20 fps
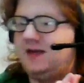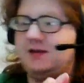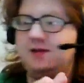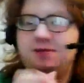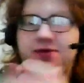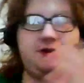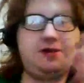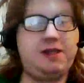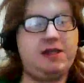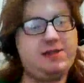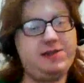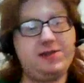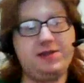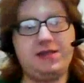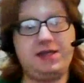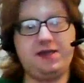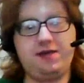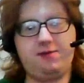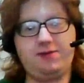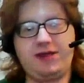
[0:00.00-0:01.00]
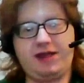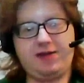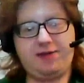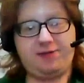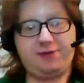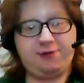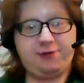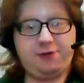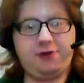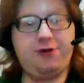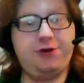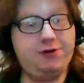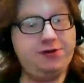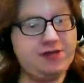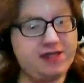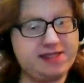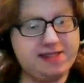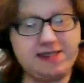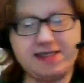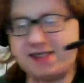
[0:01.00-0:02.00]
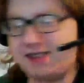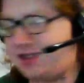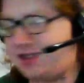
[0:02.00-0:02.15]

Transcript: So let's, without further ado, let's get